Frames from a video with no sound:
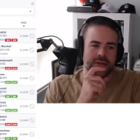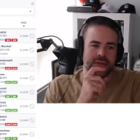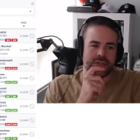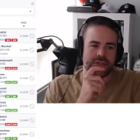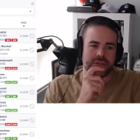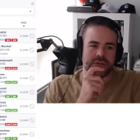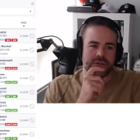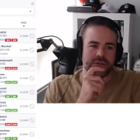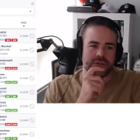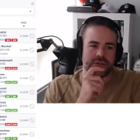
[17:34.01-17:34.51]

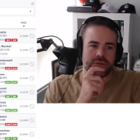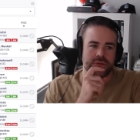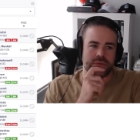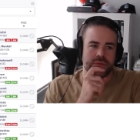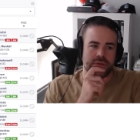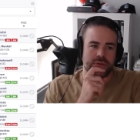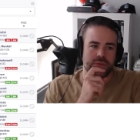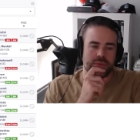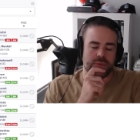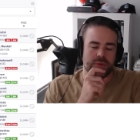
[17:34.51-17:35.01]
So
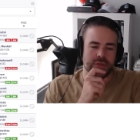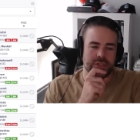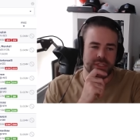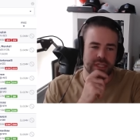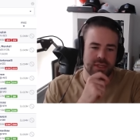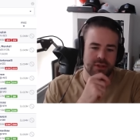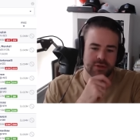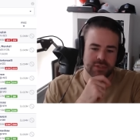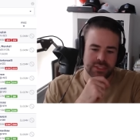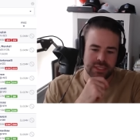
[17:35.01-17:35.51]
what
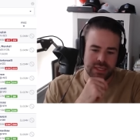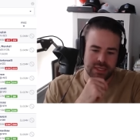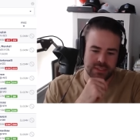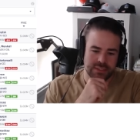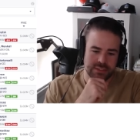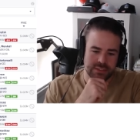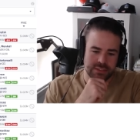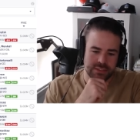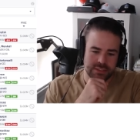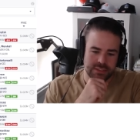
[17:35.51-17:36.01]
Daicos
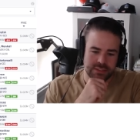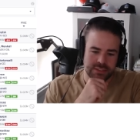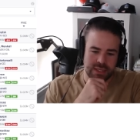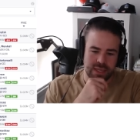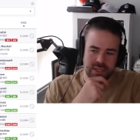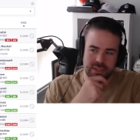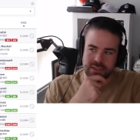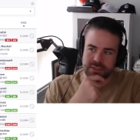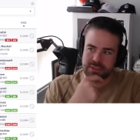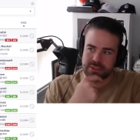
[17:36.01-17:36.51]
has
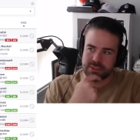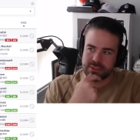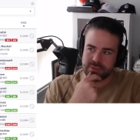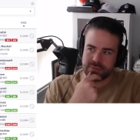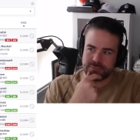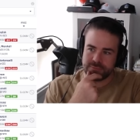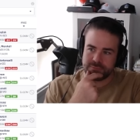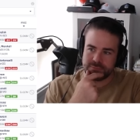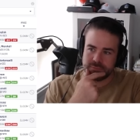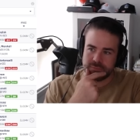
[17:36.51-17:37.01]
Saints,
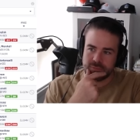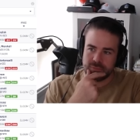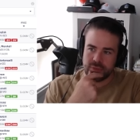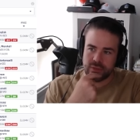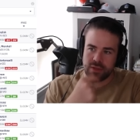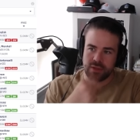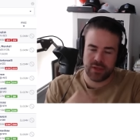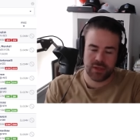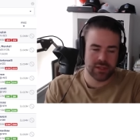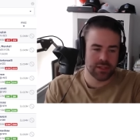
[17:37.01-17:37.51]

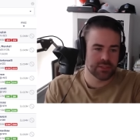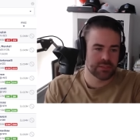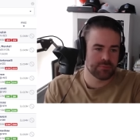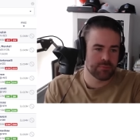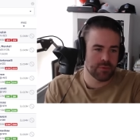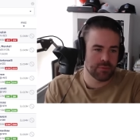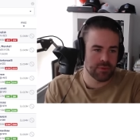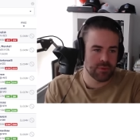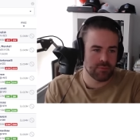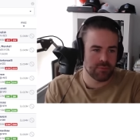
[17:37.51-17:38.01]
uh, that's
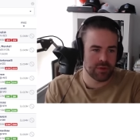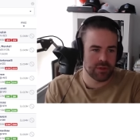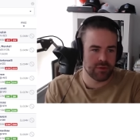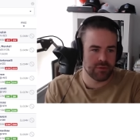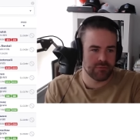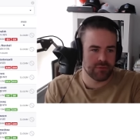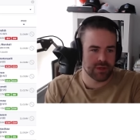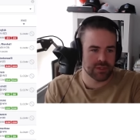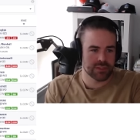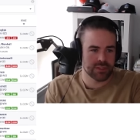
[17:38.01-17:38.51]
probably a pretty
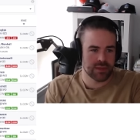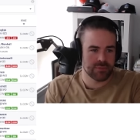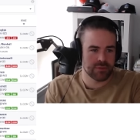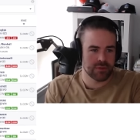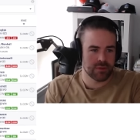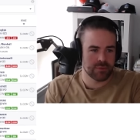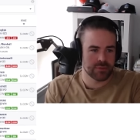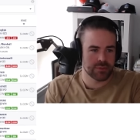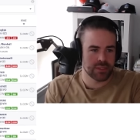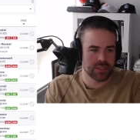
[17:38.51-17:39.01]
good vice
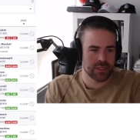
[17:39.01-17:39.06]
captain option